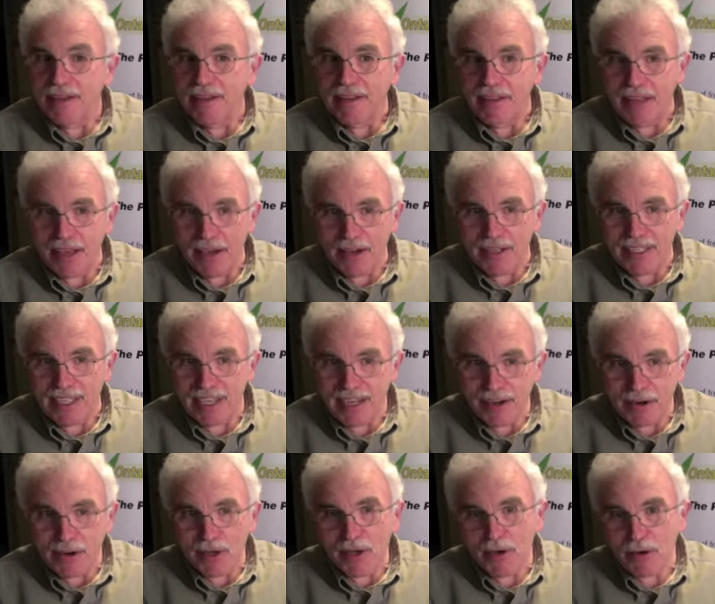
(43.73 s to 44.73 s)
the
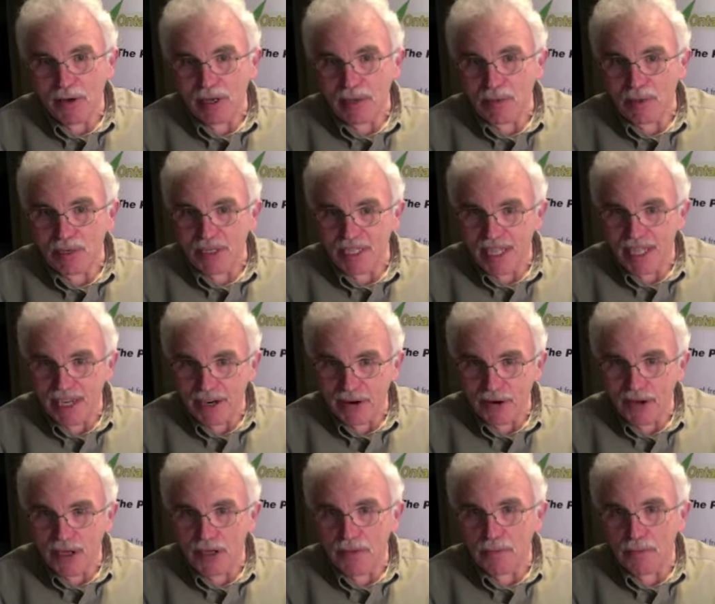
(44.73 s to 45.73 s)
Ontario Libertarian